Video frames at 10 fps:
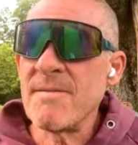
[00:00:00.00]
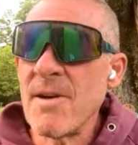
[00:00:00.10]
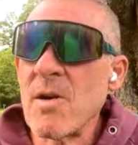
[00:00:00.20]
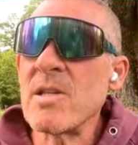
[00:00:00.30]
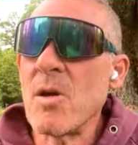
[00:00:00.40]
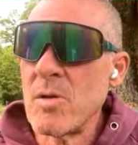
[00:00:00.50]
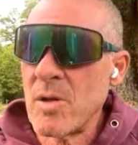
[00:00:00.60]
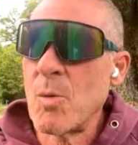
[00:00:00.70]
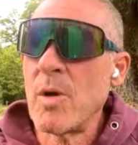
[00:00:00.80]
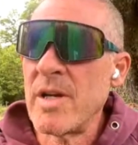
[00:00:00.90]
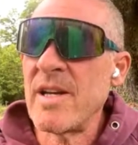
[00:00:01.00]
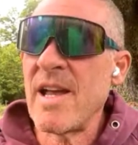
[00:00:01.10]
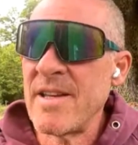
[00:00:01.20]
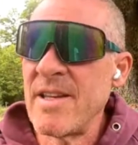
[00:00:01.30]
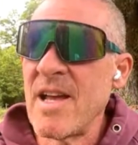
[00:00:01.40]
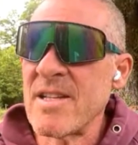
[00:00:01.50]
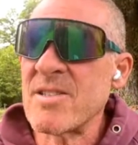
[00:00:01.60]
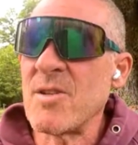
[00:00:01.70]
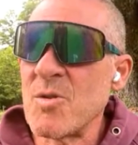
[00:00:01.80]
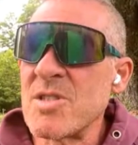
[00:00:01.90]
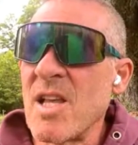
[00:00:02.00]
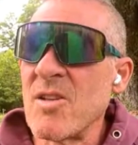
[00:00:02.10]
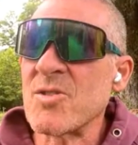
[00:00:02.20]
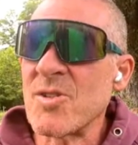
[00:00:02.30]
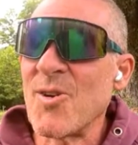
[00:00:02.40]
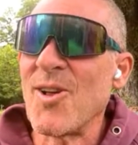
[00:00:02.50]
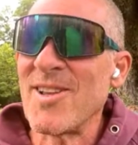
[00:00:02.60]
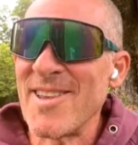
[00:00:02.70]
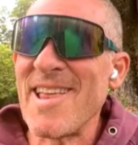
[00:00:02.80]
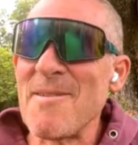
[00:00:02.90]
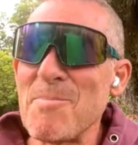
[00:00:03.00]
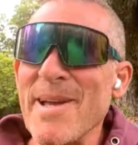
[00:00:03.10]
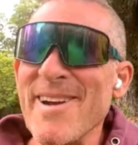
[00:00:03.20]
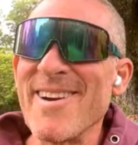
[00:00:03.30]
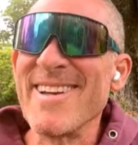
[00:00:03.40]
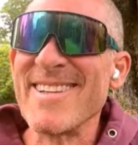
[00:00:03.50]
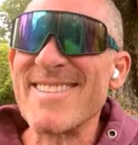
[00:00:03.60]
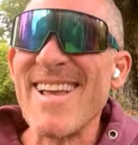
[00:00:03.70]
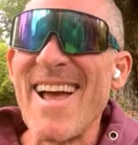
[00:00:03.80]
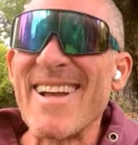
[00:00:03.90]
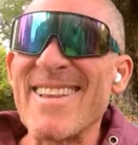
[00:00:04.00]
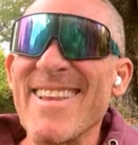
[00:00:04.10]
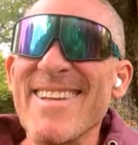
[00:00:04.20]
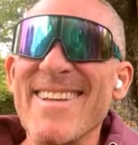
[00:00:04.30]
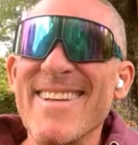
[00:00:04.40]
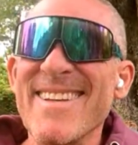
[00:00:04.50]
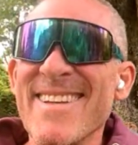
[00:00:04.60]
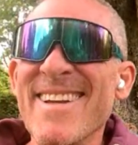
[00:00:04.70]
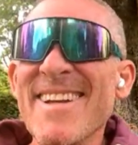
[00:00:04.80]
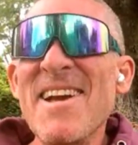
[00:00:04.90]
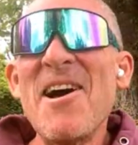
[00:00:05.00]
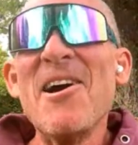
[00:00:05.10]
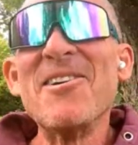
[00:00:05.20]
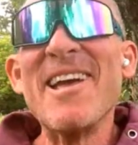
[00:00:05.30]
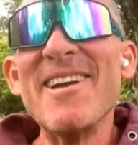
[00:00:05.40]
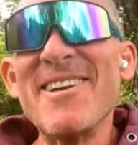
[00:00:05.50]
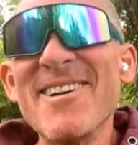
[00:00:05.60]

Very low liquidity, and yes, no sellers at all on that pair. Exactly. Okay,